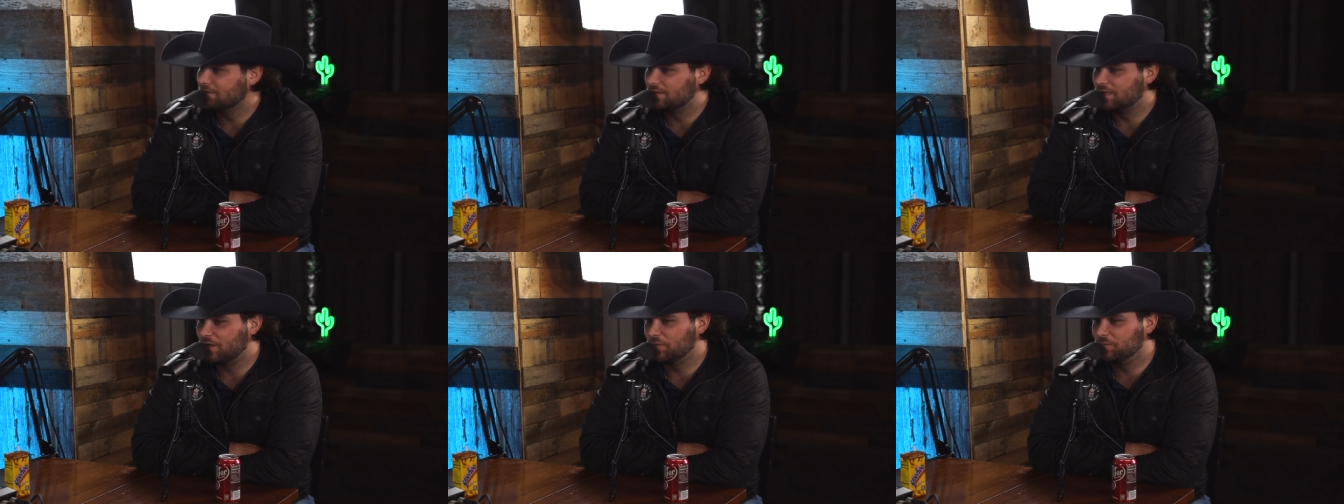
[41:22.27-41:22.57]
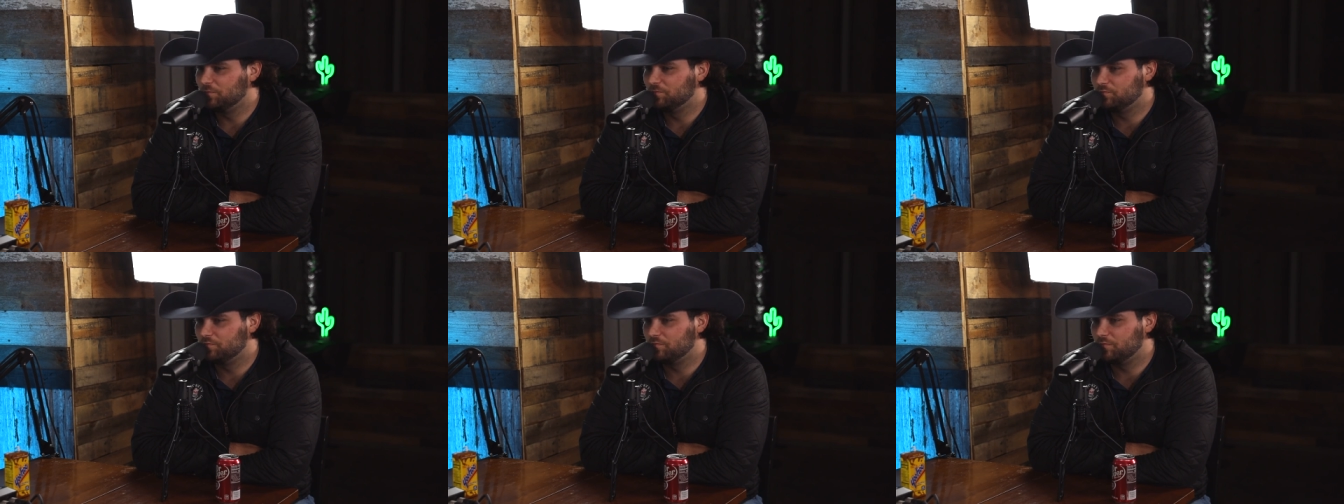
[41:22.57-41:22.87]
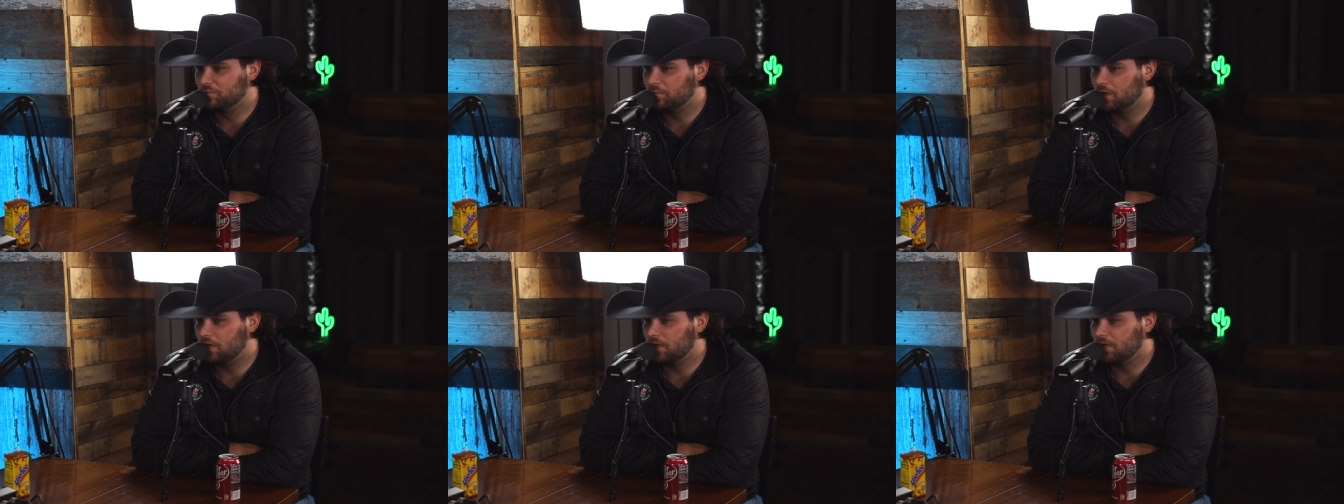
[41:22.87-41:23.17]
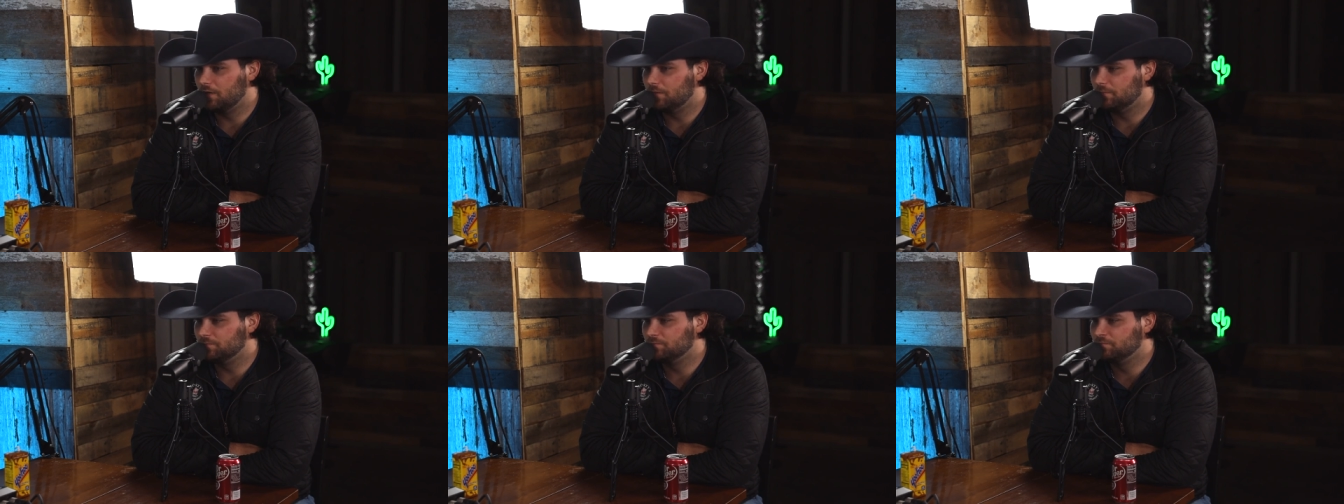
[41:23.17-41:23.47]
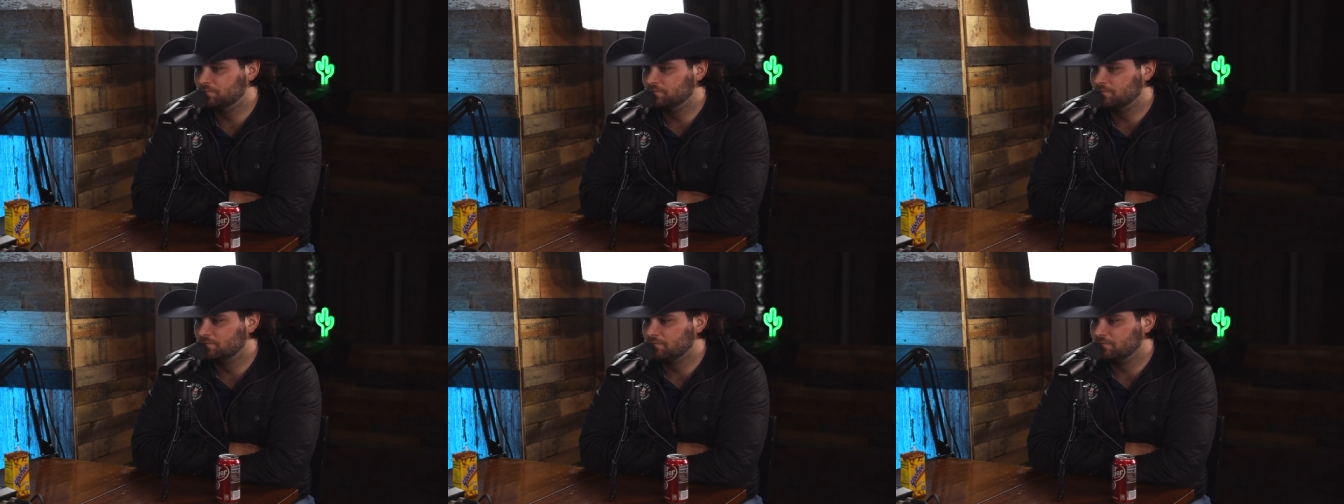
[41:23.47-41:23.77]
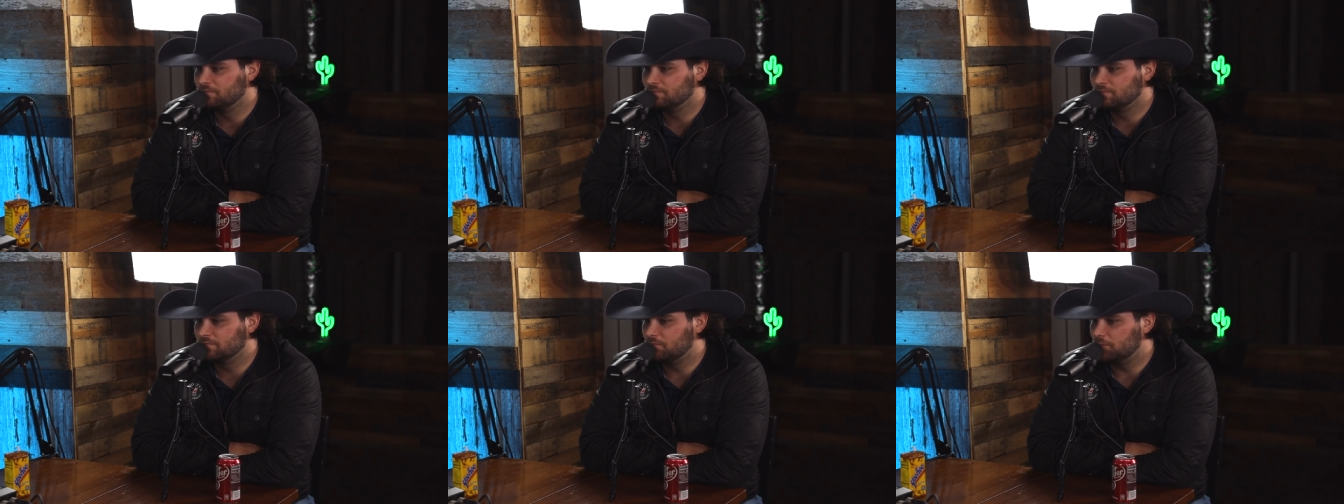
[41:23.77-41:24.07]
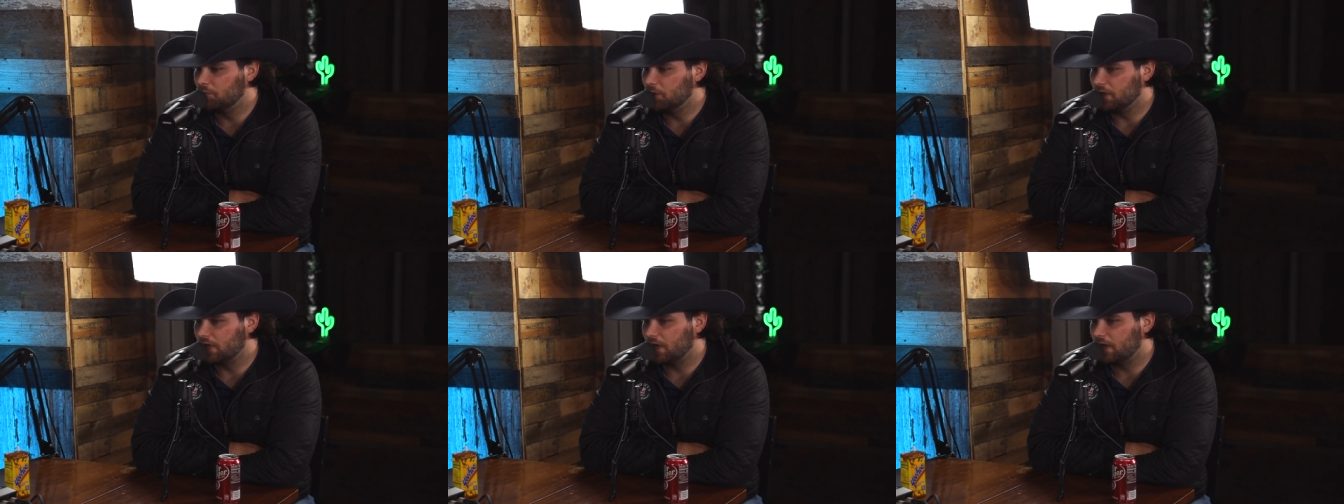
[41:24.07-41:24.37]
So, yeah. um,
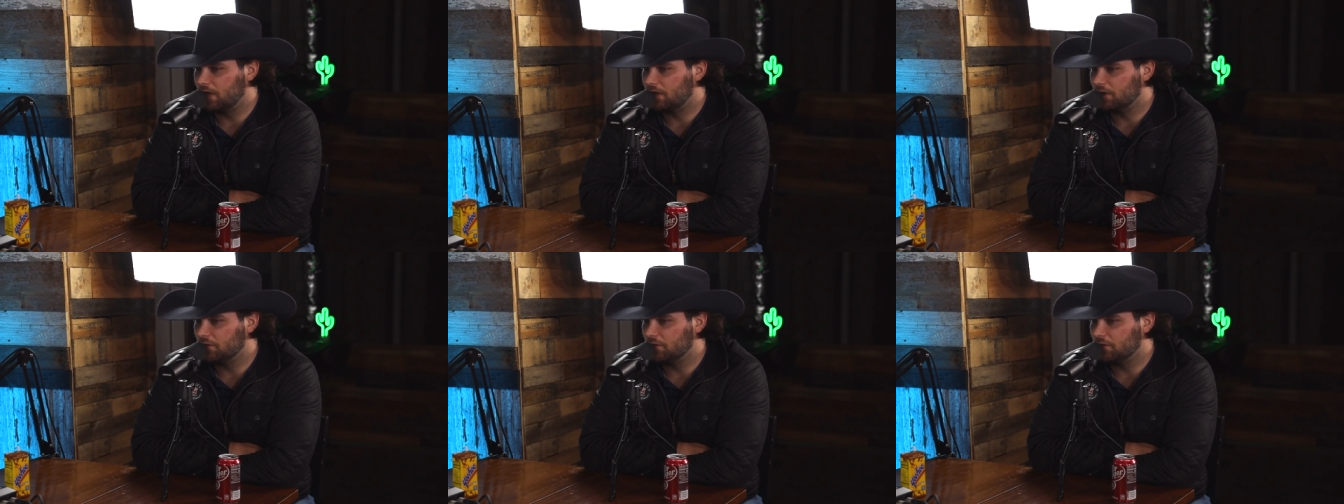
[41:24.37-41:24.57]
but yeah,